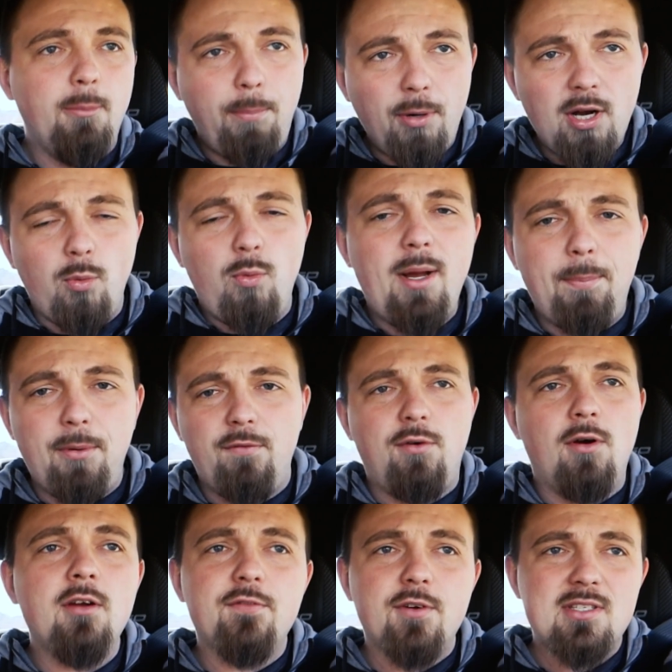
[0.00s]
you put a Whipple
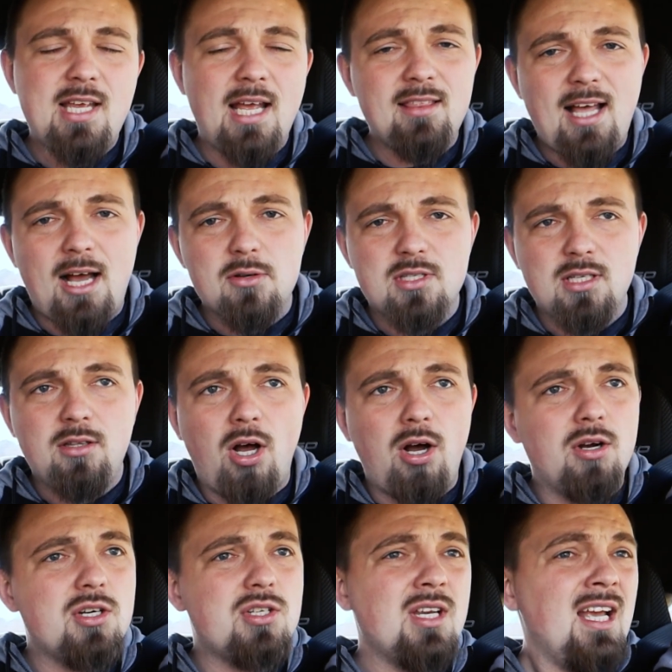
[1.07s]
for it for
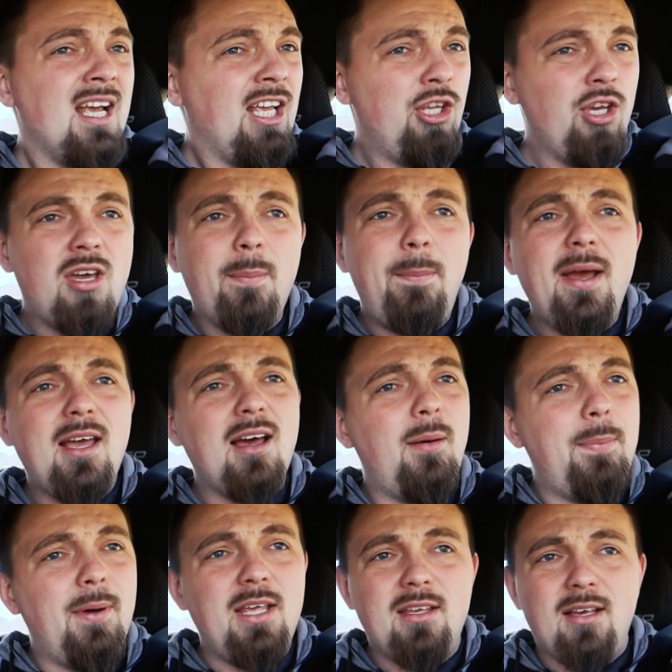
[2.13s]
$10,000. You can pick
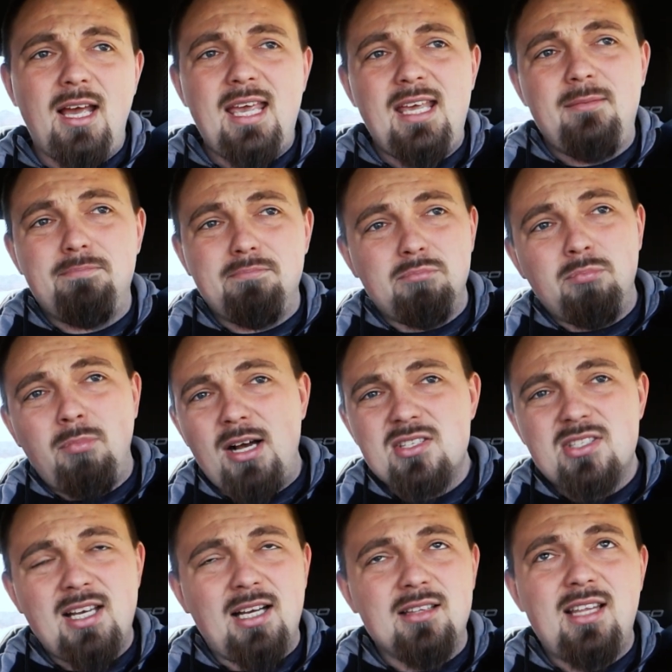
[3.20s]
up a
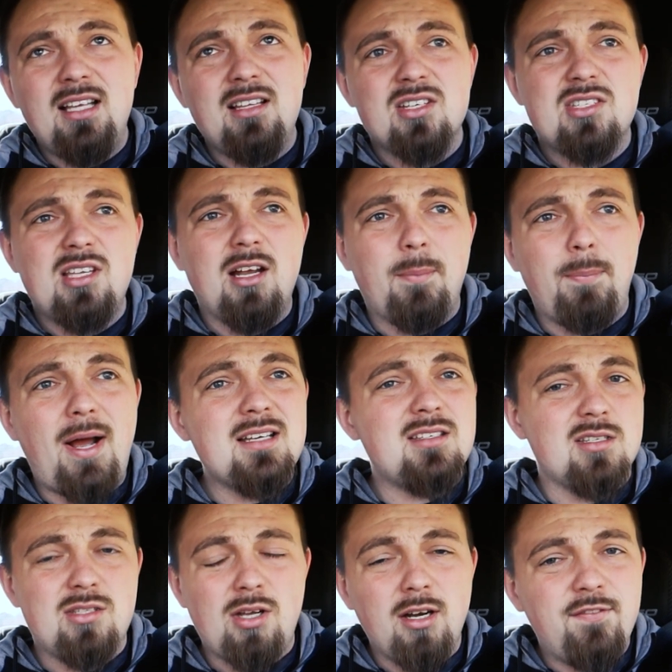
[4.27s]
Mustang. I think the sticker
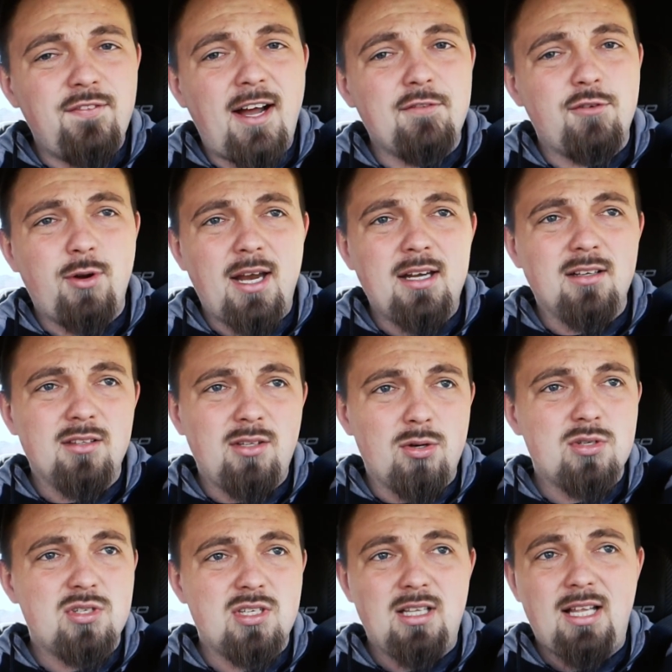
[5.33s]
price is 35 grand on
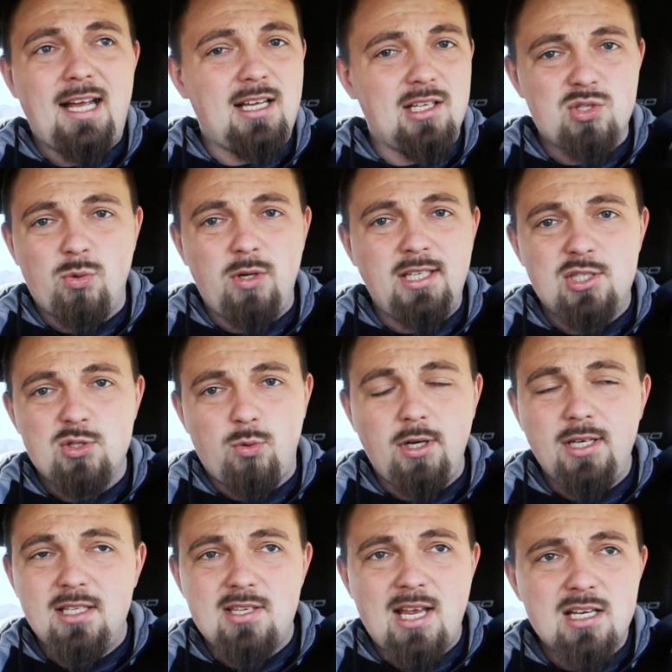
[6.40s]
those, like a
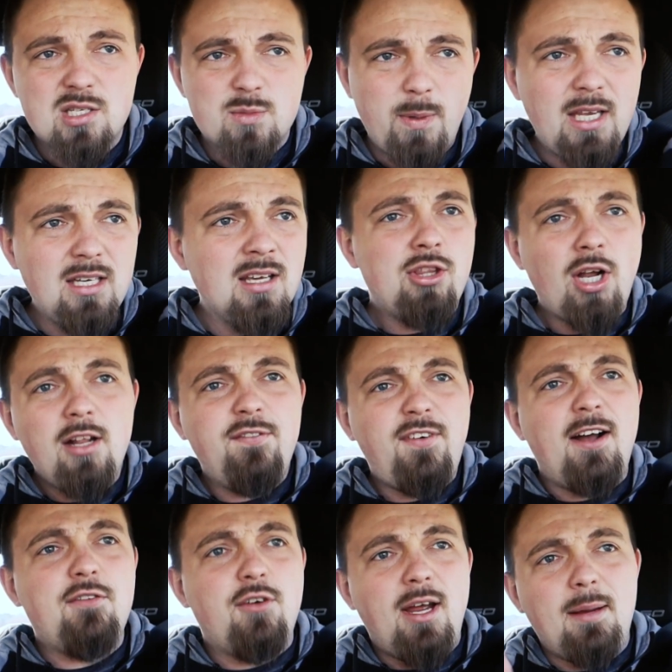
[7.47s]
2020 10-speed.
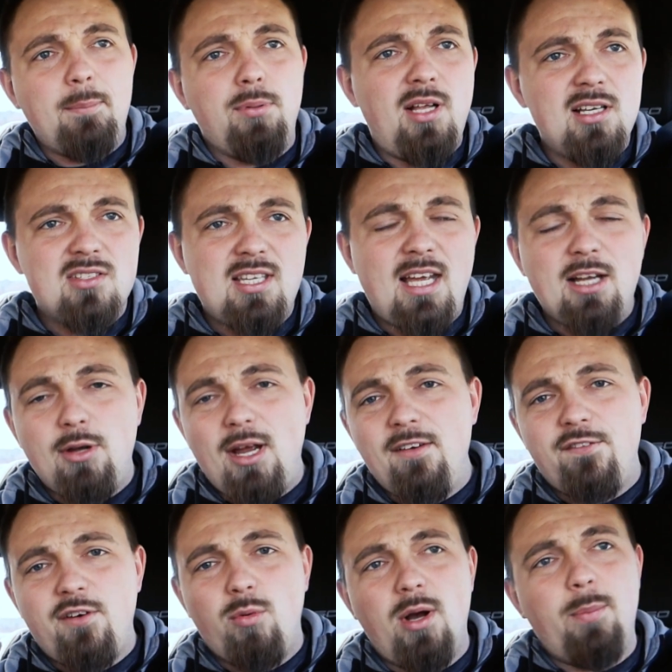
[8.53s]
35 grand plus 10
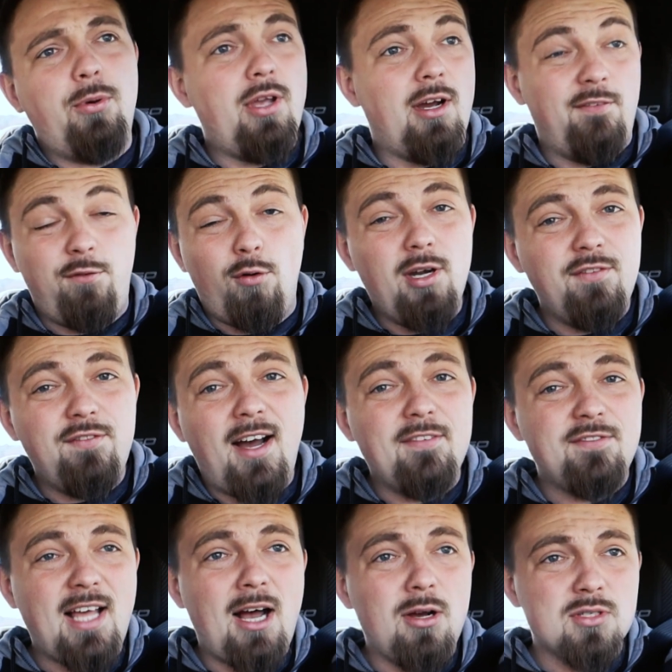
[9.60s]
grand for a Whipple. You have
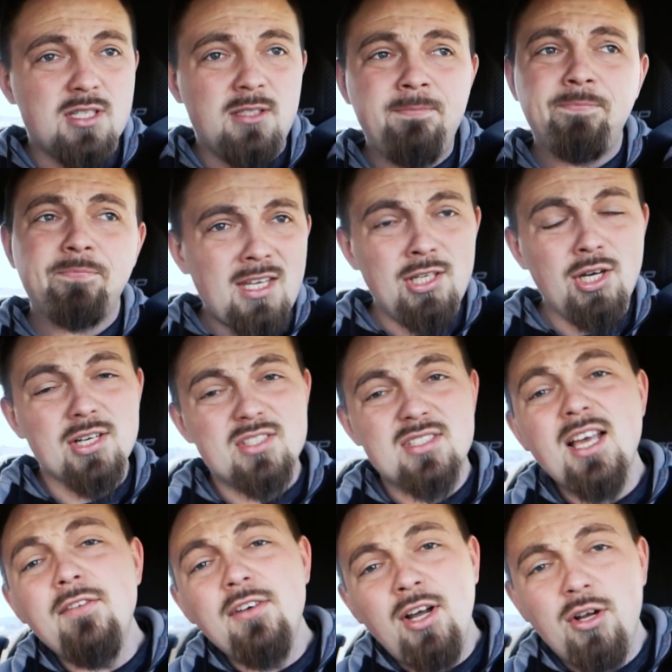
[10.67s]
45,000. You're at
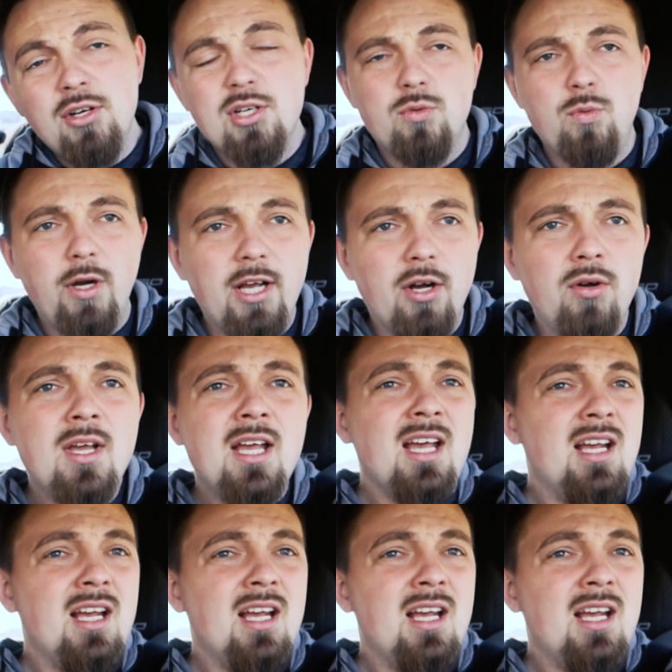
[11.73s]
700 wheel.